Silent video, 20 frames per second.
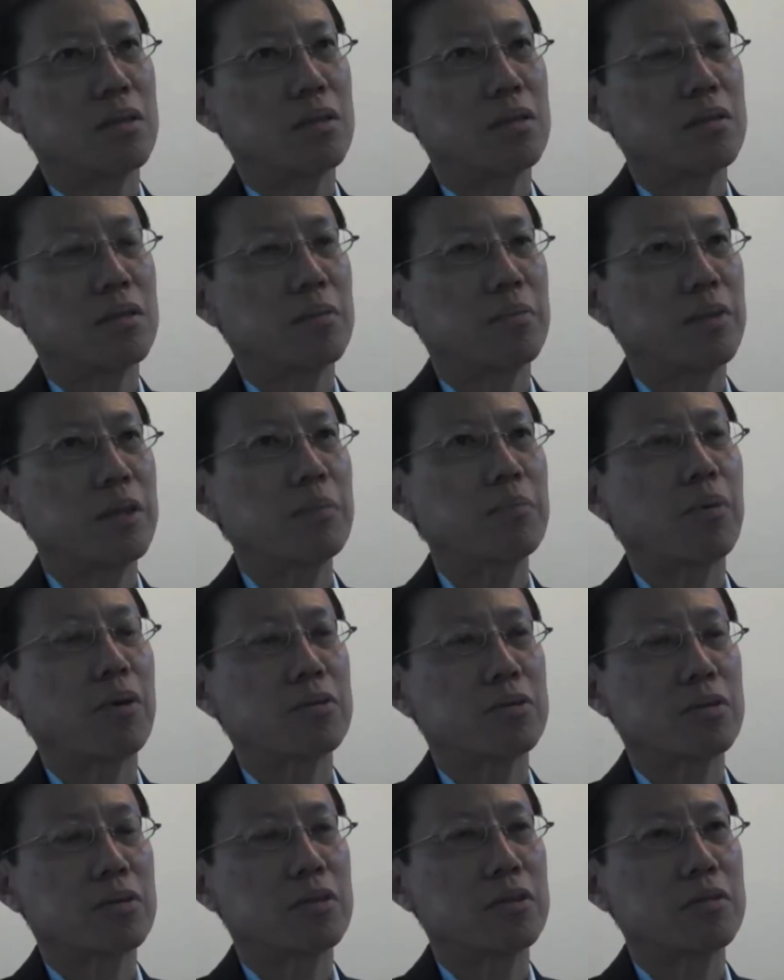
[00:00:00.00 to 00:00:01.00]
Uh, the big
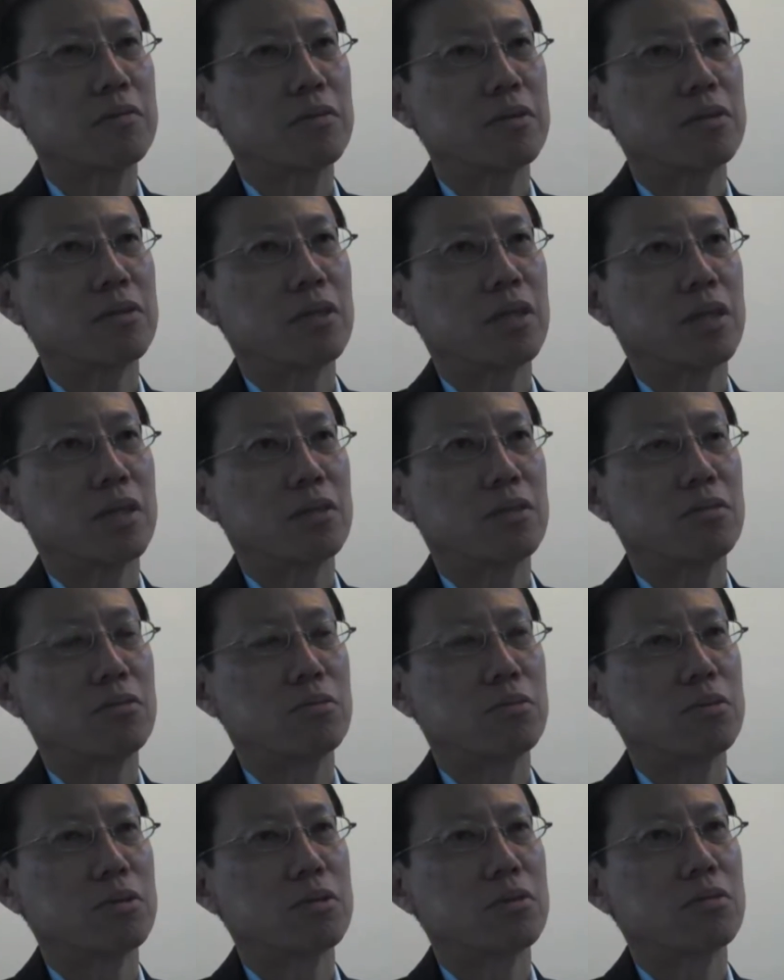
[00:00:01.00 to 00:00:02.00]
positive is that
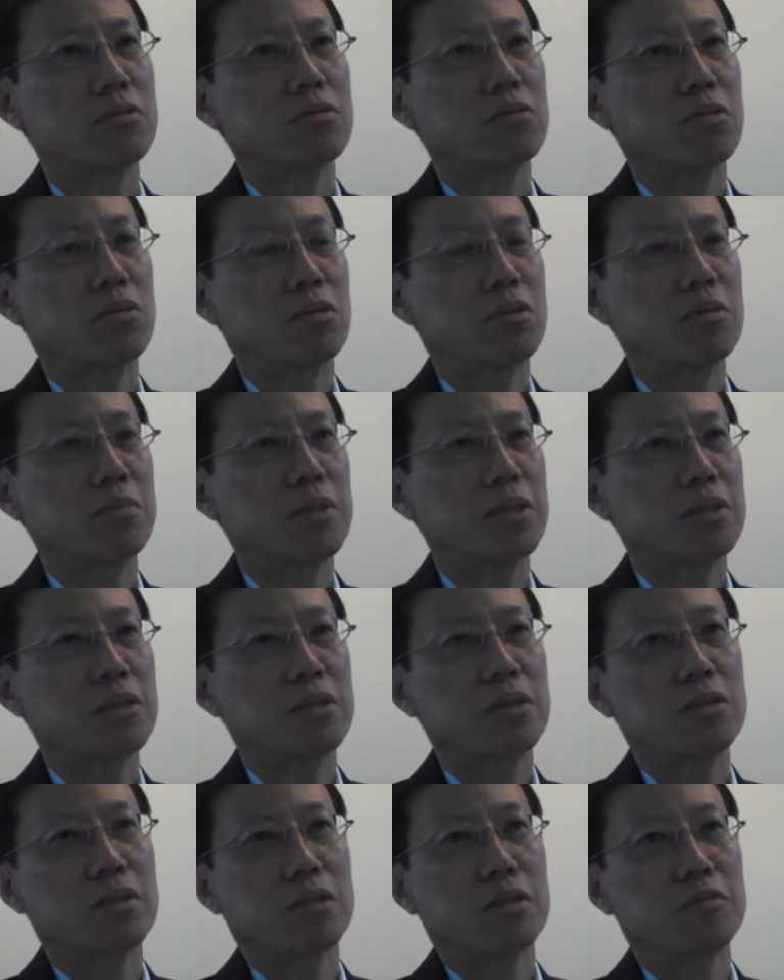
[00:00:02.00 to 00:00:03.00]
you would store
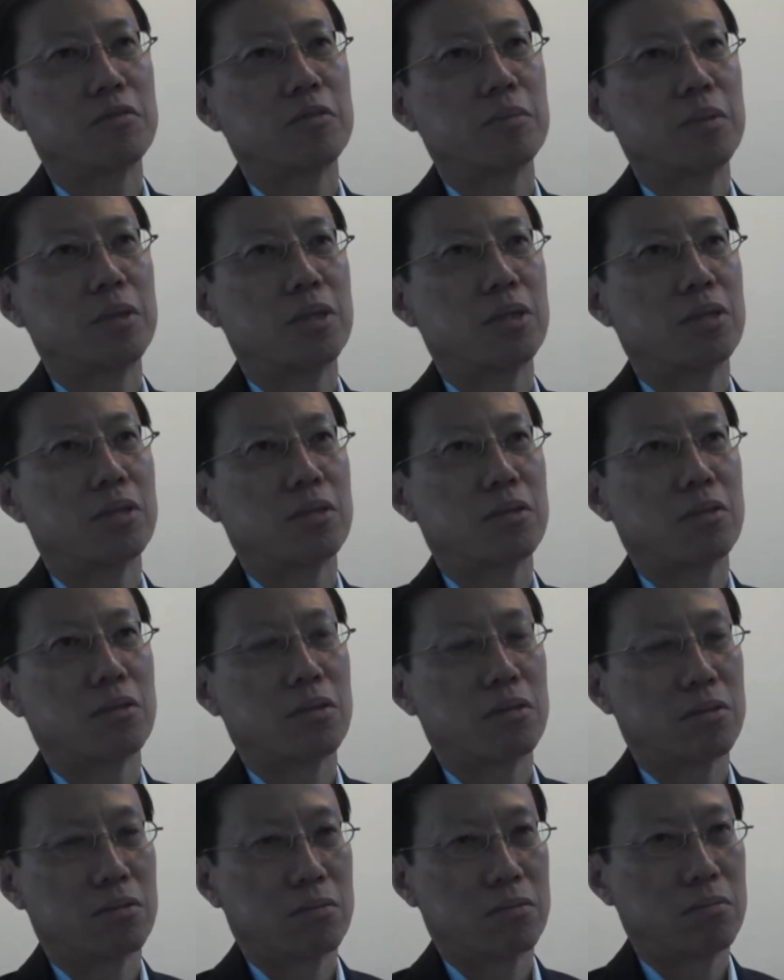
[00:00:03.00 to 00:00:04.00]
basically your information
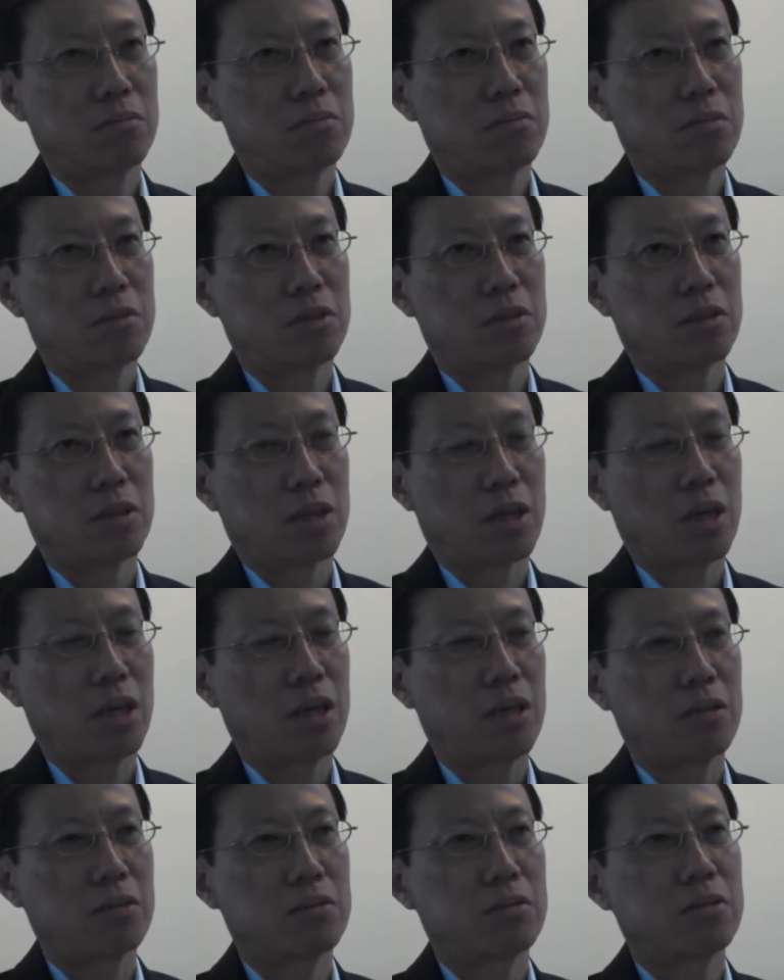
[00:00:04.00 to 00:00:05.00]
on, on the
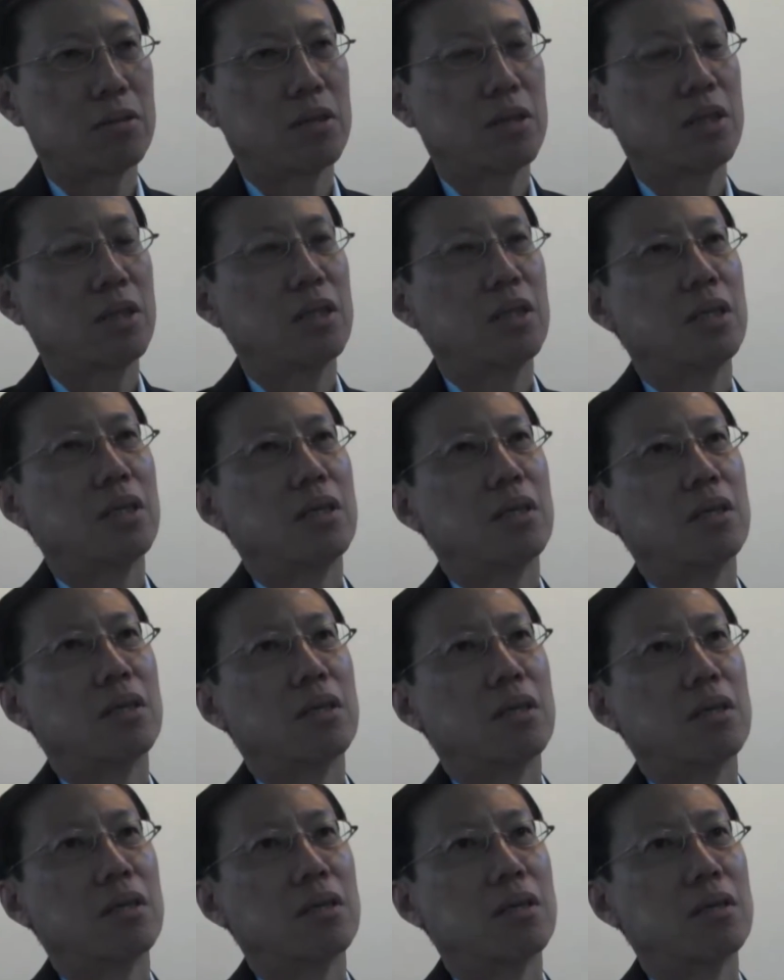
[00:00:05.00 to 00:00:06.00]
cloud.
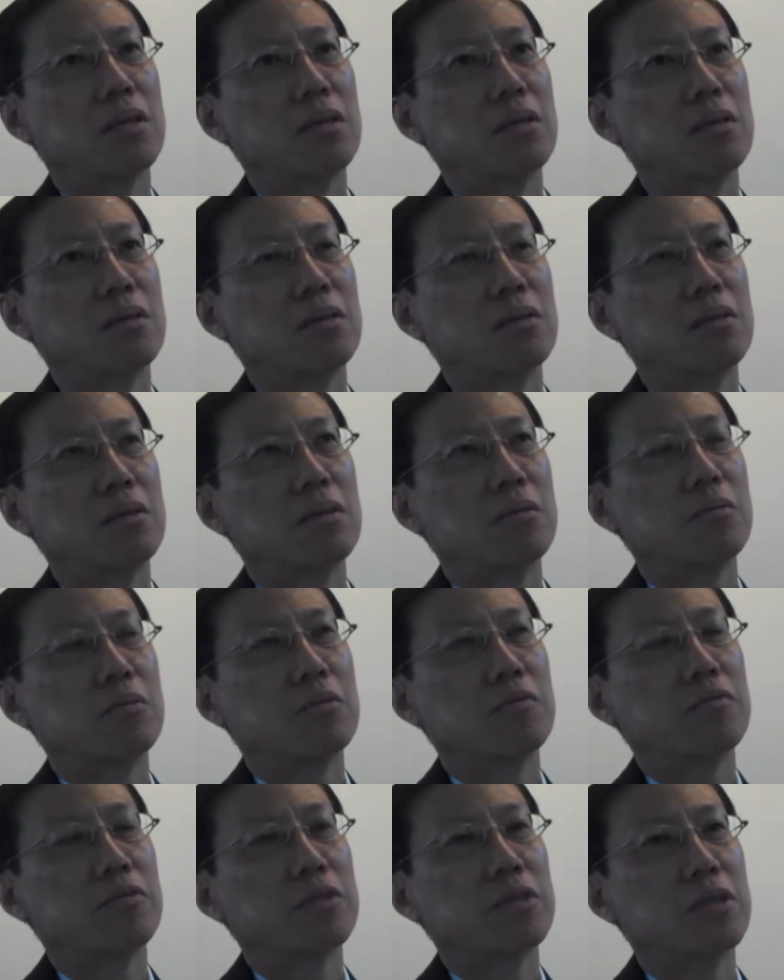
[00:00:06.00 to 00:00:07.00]
Uh, it
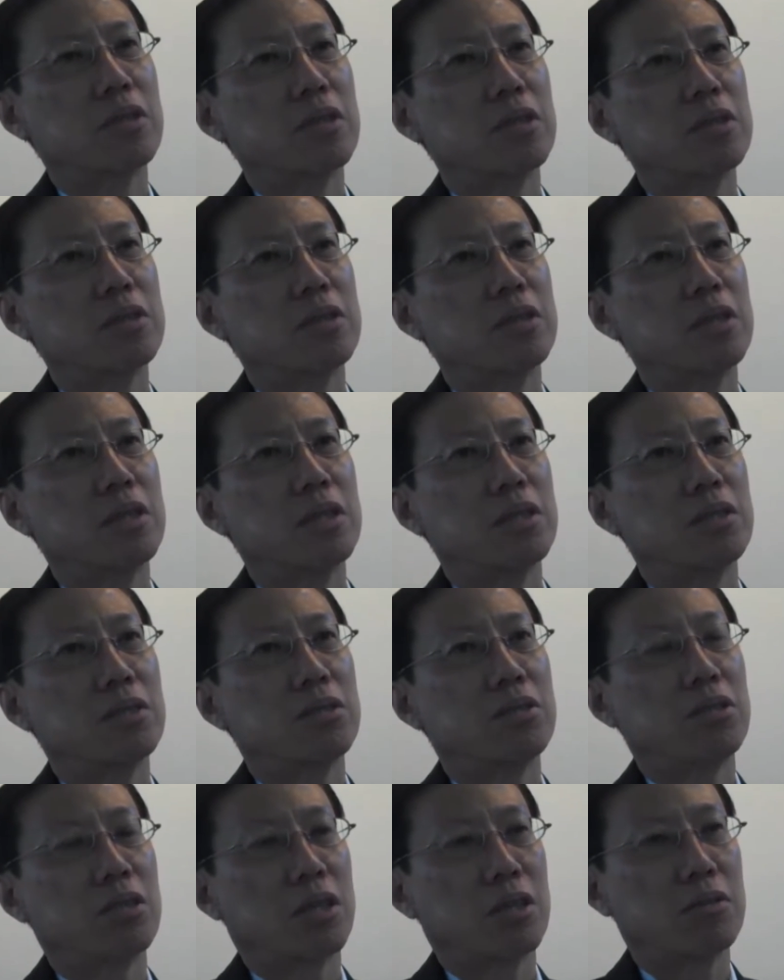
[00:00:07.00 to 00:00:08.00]
would facilitate
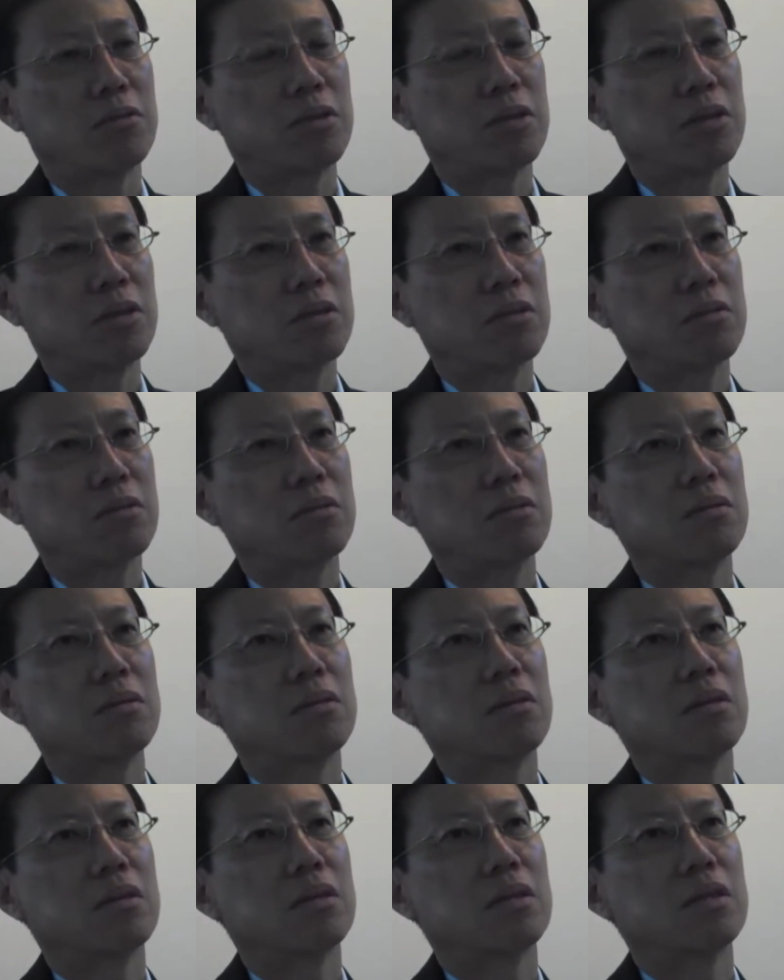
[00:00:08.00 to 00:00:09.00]
sharing,
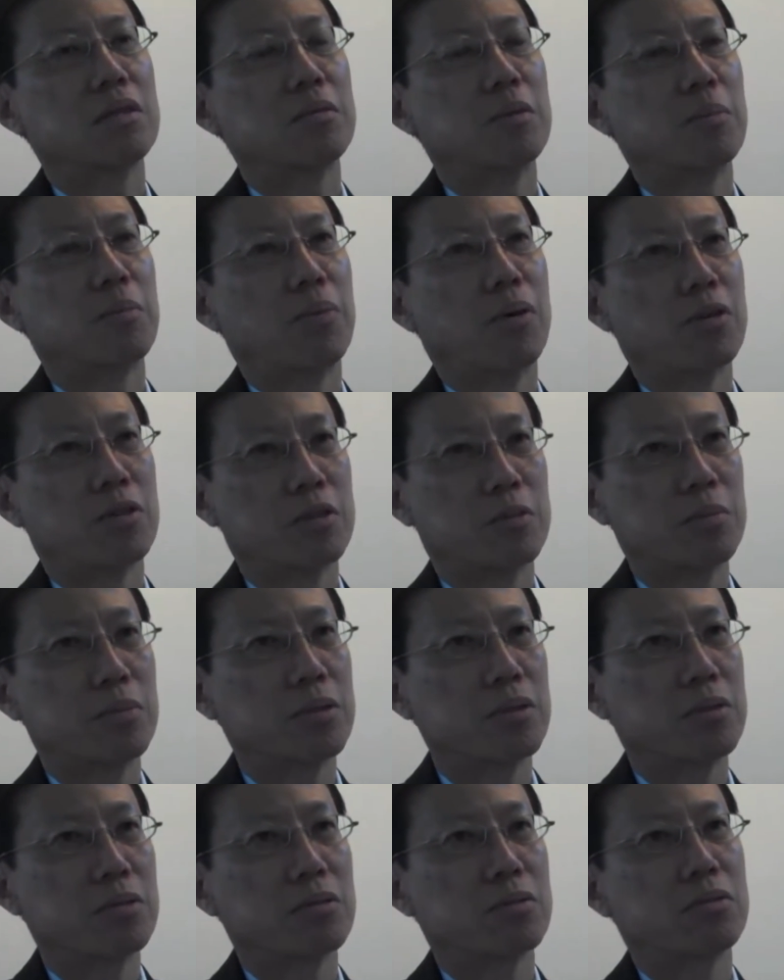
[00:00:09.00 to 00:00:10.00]
uh, it'd be
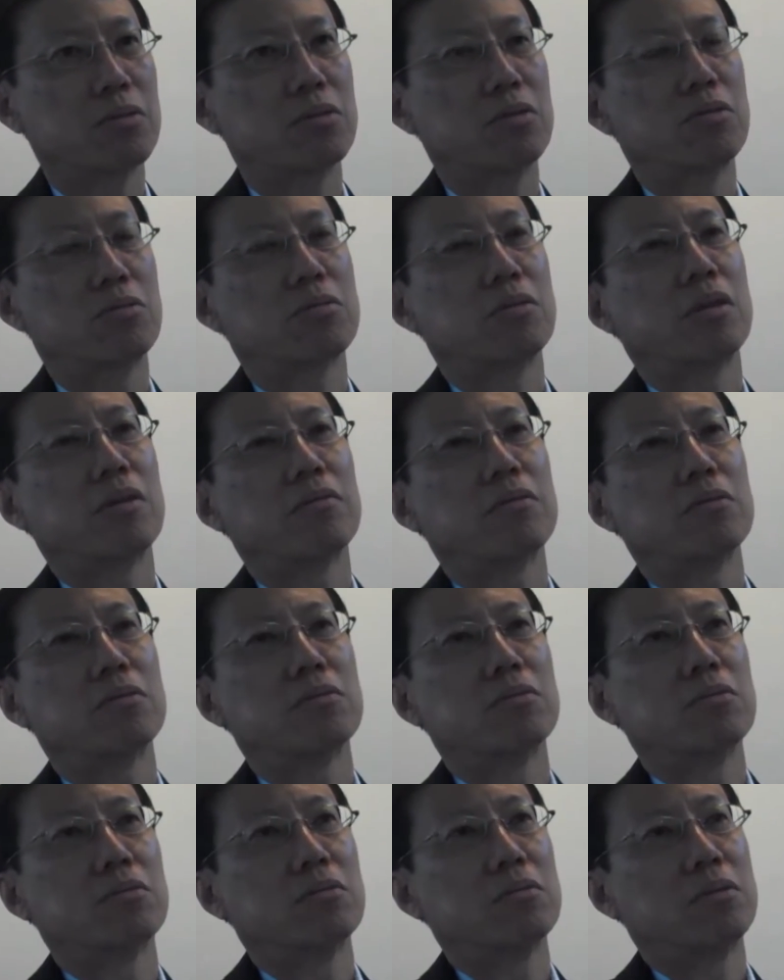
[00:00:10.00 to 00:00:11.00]
portable so you don't have
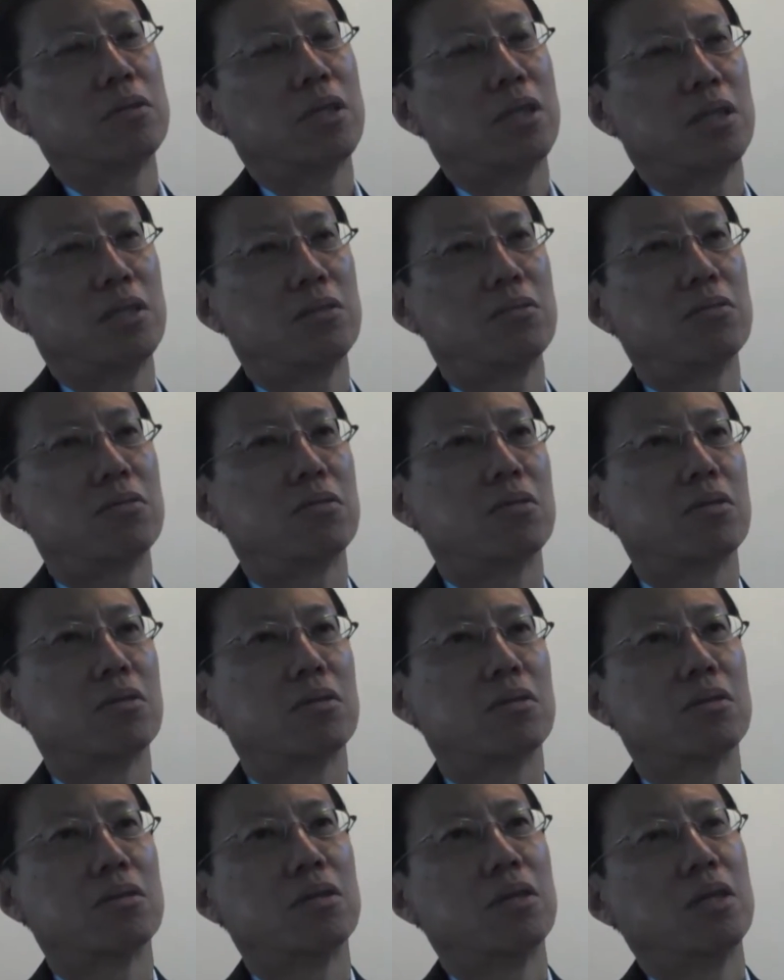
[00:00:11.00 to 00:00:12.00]
to change
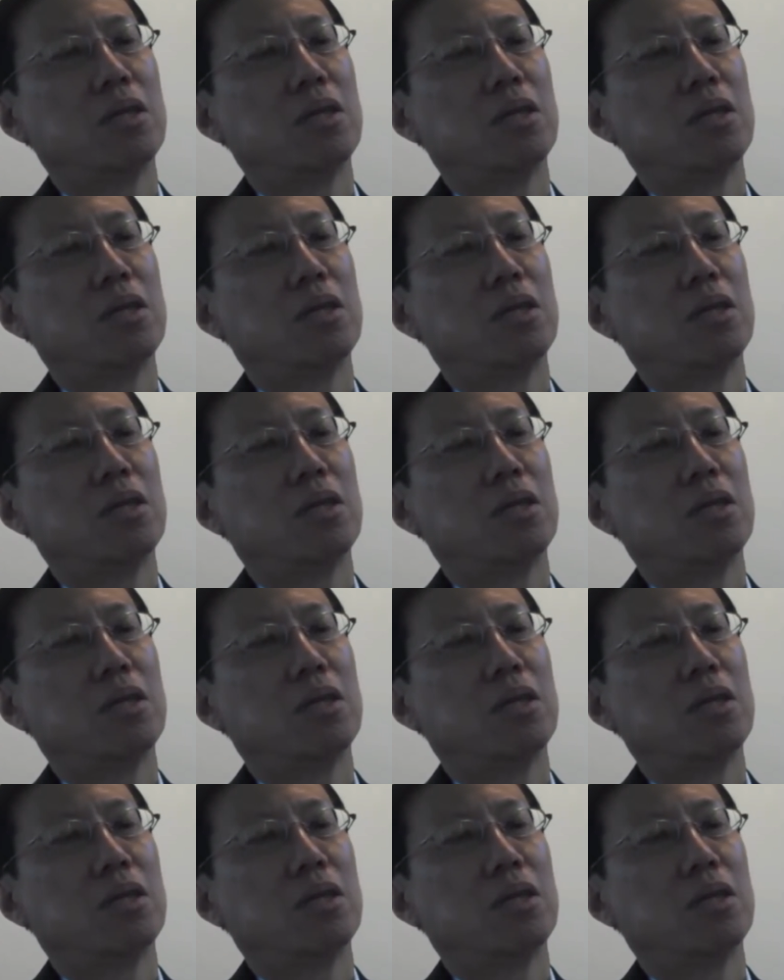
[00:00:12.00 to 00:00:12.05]
your